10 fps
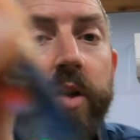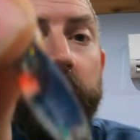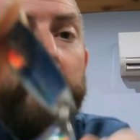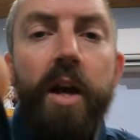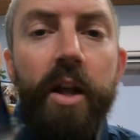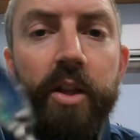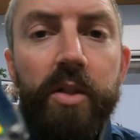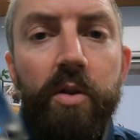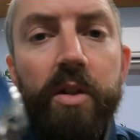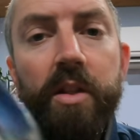And I like
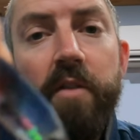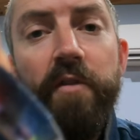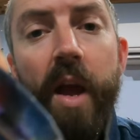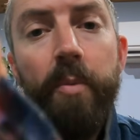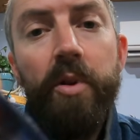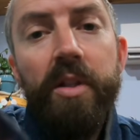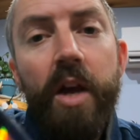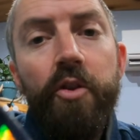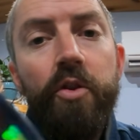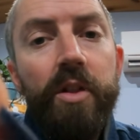this one because of the flapper that's
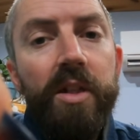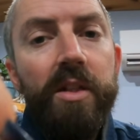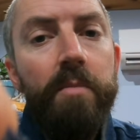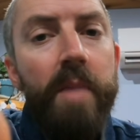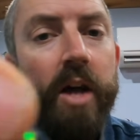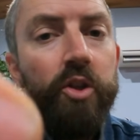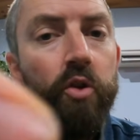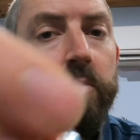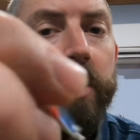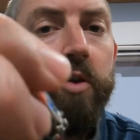on there, and this is the
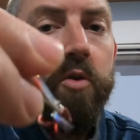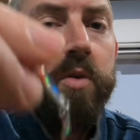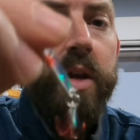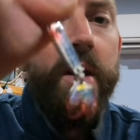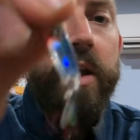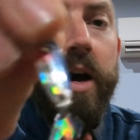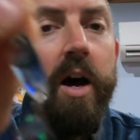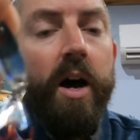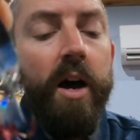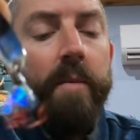Macho Minnow
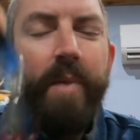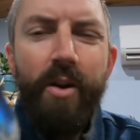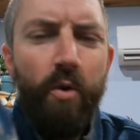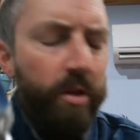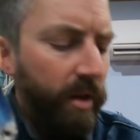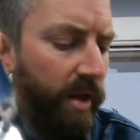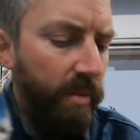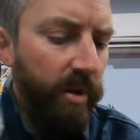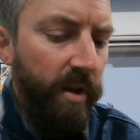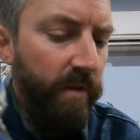by Northland, I
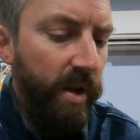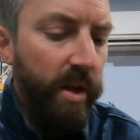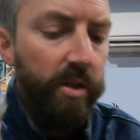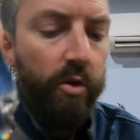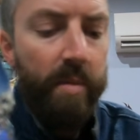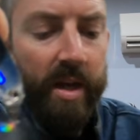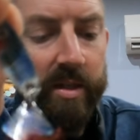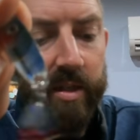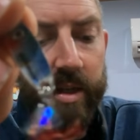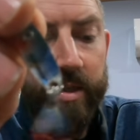believe it is who
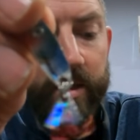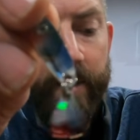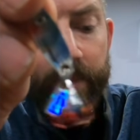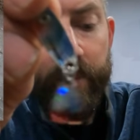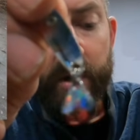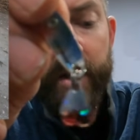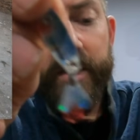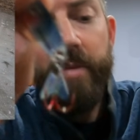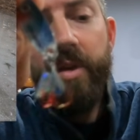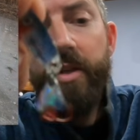makes this, but
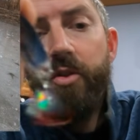same thing.